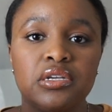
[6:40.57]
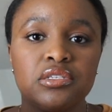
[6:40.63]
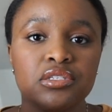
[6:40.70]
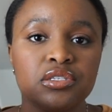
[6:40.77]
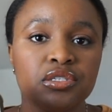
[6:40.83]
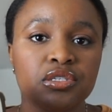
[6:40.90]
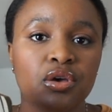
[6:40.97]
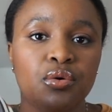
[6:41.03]

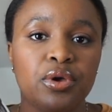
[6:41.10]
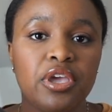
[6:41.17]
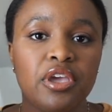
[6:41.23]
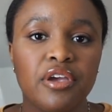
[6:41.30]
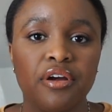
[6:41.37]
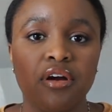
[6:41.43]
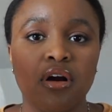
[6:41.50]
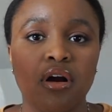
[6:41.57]
So
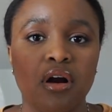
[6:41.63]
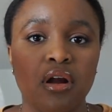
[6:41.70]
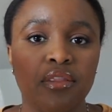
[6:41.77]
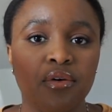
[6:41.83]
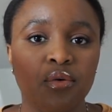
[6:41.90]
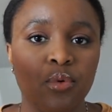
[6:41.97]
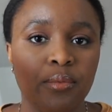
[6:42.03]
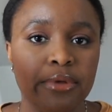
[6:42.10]
here are
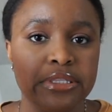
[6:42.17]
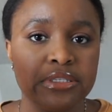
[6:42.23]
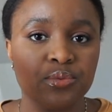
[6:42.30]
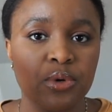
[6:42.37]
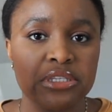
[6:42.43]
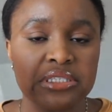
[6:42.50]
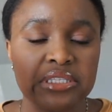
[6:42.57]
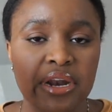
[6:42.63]
the women's
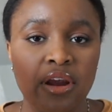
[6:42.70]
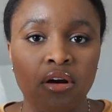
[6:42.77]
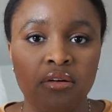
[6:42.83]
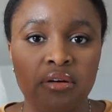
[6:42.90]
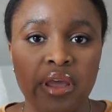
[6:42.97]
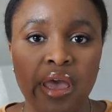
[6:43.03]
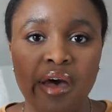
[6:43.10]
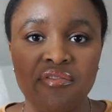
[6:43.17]
ones that I
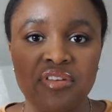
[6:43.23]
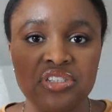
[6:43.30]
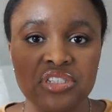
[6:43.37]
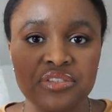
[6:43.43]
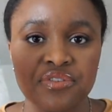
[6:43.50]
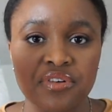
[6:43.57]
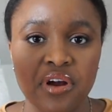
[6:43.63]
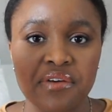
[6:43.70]
already have, and
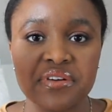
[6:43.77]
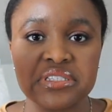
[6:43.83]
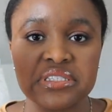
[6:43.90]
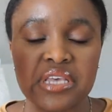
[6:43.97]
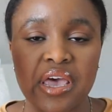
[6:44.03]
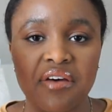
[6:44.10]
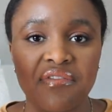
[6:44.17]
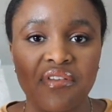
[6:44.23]
just for reference,
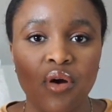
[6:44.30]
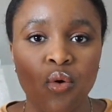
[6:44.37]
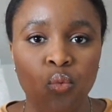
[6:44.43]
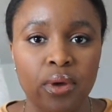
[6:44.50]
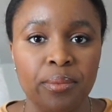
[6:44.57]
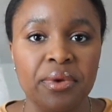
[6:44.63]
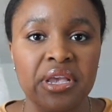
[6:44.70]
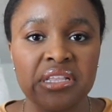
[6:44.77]
I have a
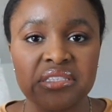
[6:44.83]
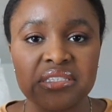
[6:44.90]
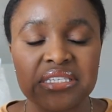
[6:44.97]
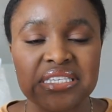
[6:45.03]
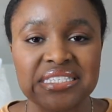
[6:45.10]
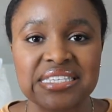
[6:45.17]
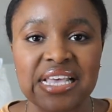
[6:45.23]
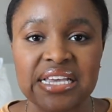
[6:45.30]
women's
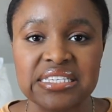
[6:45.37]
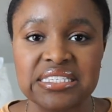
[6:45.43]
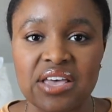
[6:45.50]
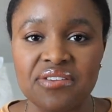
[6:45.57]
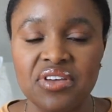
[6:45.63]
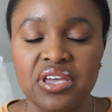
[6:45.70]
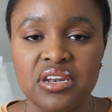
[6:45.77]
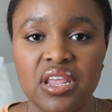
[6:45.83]
size
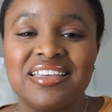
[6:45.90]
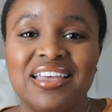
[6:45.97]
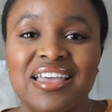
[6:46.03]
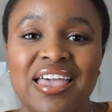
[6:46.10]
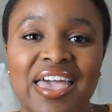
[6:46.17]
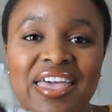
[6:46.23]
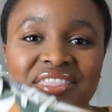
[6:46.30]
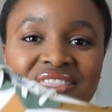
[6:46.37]
7
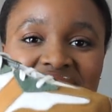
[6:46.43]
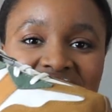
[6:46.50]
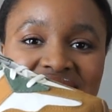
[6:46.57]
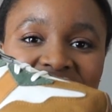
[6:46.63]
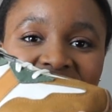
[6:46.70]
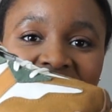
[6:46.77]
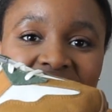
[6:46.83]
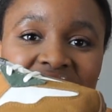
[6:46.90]
and these
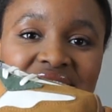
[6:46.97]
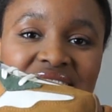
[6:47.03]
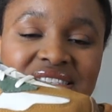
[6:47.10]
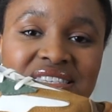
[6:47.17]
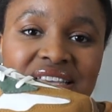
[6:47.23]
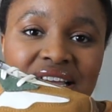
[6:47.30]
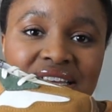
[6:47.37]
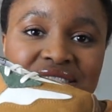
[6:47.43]
are kids
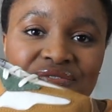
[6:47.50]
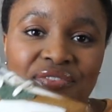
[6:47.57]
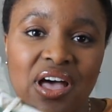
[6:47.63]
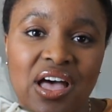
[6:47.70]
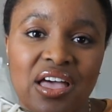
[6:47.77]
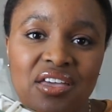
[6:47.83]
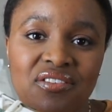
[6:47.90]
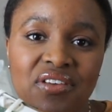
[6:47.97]
size
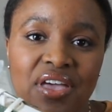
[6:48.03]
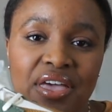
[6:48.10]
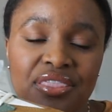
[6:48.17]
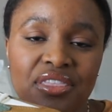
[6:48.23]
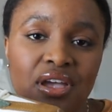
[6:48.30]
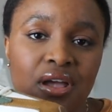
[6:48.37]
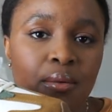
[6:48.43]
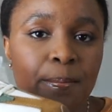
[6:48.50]
5, and
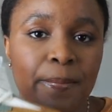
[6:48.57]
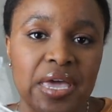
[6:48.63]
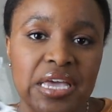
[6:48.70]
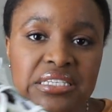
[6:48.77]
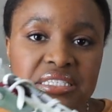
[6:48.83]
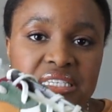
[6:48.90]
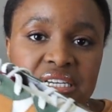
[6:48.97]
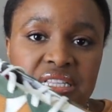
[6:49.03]
they're
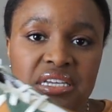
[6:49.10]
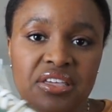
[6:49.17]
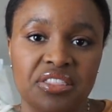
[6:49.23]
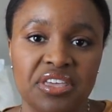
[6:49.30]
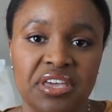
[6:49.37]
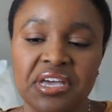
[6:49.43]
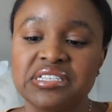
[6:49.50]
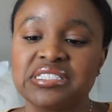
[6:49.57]
basically
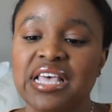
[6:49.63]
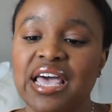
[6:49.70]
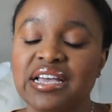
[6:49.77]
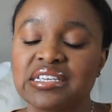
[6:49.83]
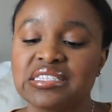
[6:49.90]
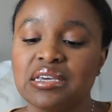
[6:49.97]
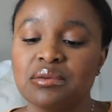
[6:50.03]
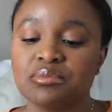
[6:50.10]
the
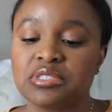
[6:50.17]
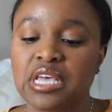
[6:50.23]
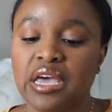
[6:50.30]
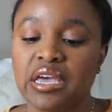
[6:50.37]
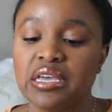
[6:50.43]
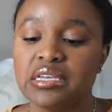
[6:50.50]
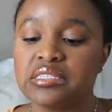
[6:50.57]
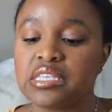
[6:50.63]
exact same
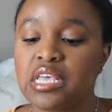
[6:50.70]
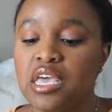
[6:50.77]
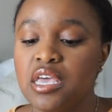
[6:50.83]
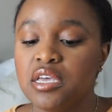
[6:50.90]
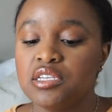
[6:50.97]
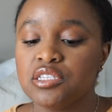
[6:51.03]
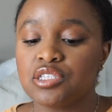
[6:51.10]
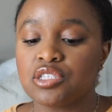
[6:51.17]
size.
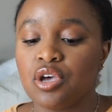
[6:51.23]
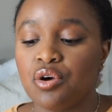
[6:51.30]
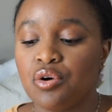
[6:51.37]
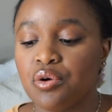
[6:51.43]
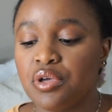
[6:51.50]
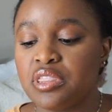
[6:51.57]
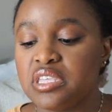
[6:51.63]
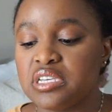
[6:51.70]

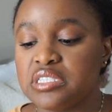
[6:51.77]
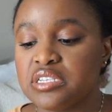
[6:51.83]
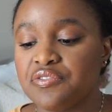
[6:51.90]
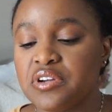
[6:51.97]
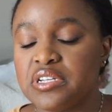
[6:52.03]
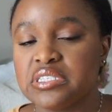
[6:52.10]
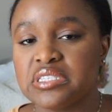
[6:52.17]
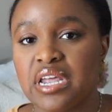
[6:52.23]
So the
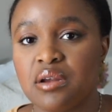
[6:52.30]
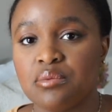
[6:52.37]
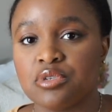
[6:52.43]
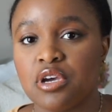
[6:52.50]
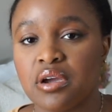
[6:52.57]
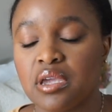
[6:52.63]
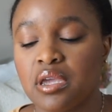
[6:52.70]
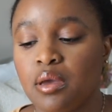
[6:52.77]
difference that I'm
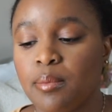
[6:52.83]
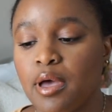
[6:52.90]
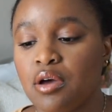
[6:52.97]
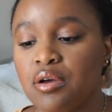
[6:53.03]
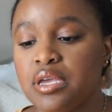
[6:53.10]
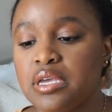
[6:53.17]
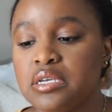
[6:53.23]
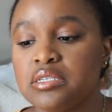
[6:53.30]
talking
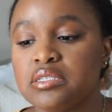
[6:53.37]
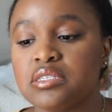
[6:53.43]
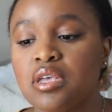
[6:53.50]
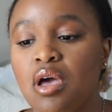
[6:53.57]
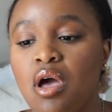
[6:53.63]
about is